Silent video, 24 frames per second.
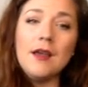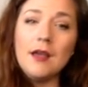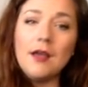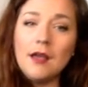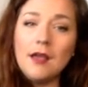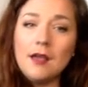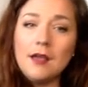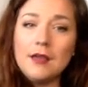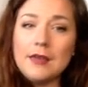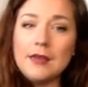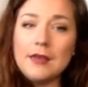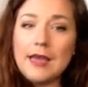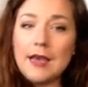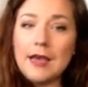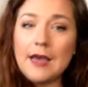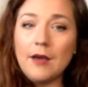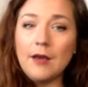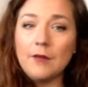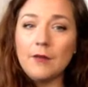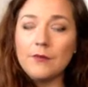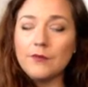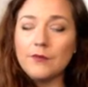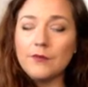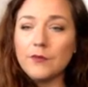Now,
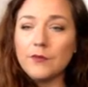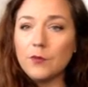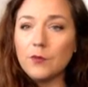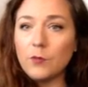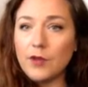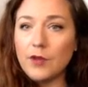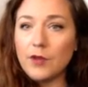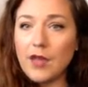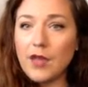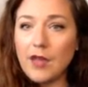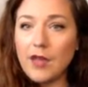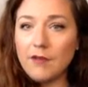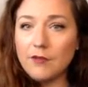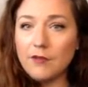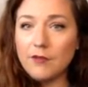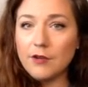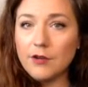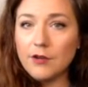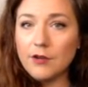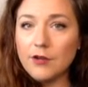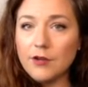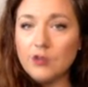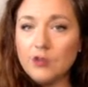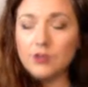whenever
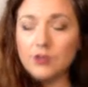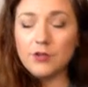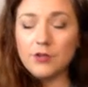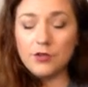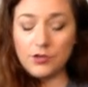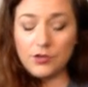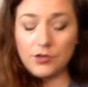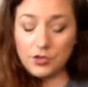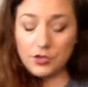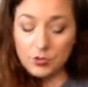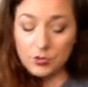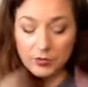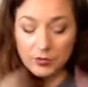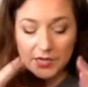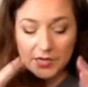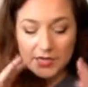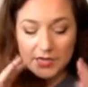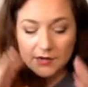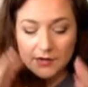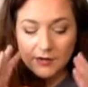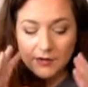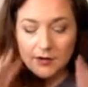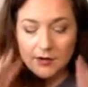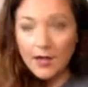you
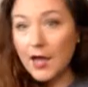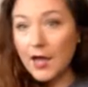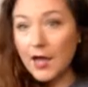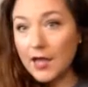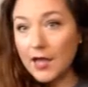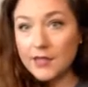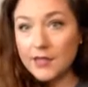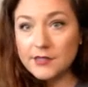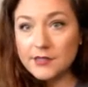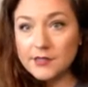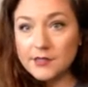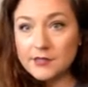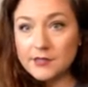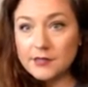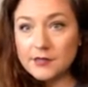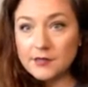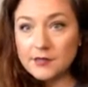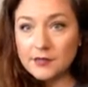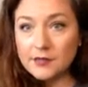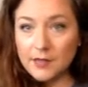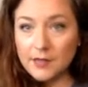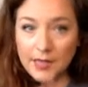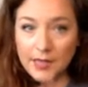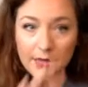cannot,
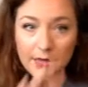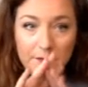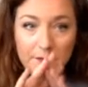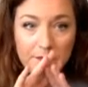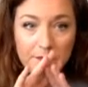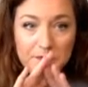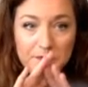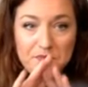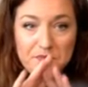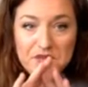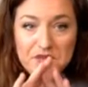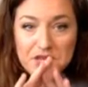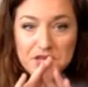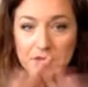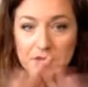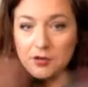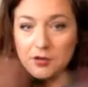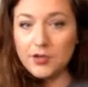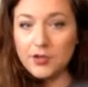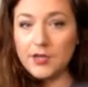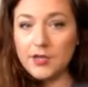like, period,